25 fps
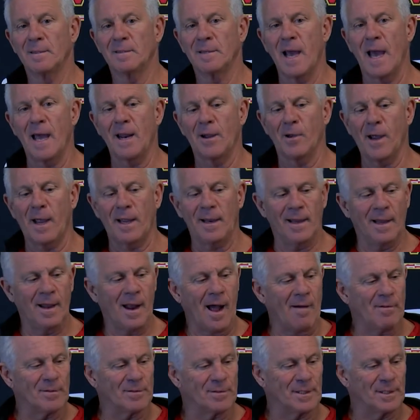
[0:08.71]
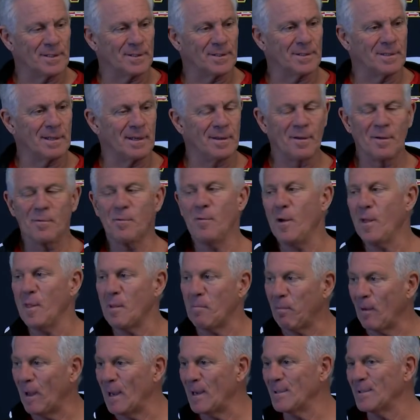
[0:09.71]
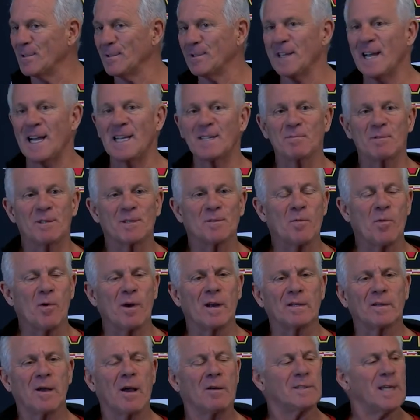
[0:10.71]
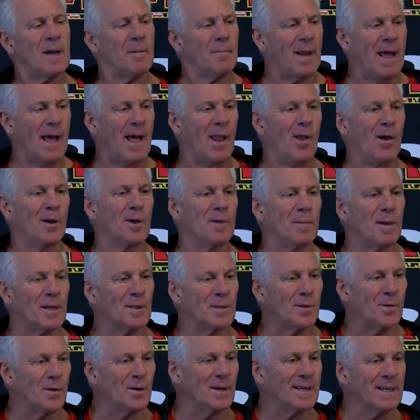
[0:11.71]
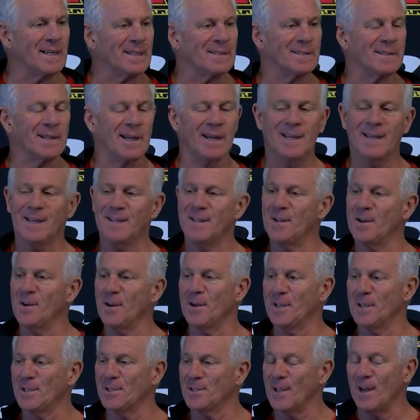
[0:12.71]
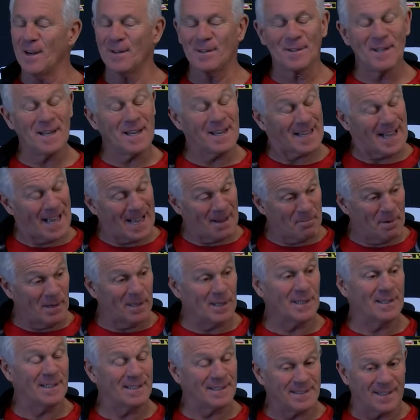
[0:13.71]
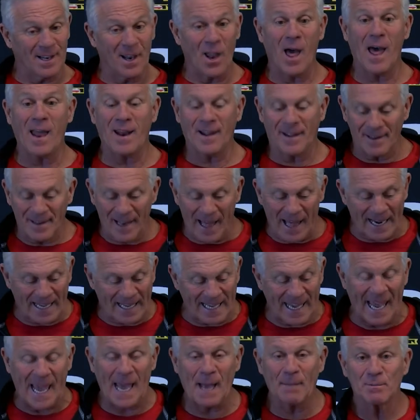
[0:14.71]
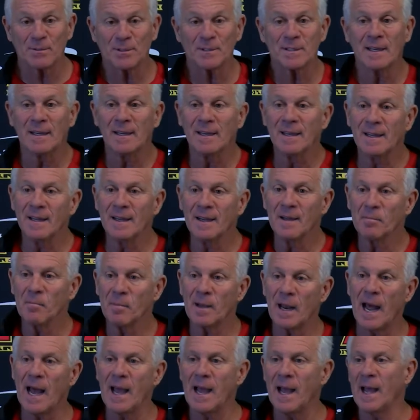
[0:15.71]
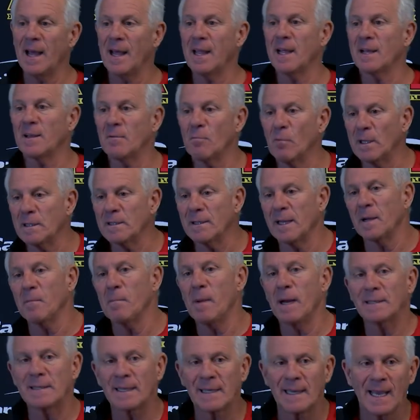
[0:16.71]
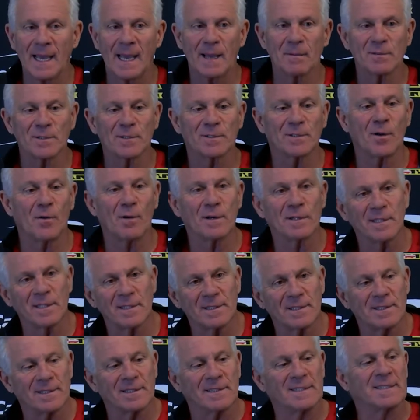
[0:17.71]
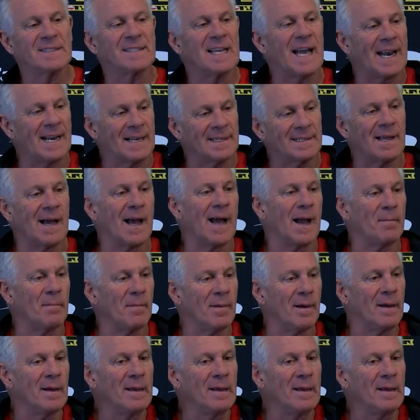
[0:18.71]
kind of great. You know, obviously, it's, you know, one of the players just asked me this morning, Coach, how long have you been doing this? You know, you start, thank God, but this is a lot of camps. But I think one thing about the camps, it's always, this is an exciting time.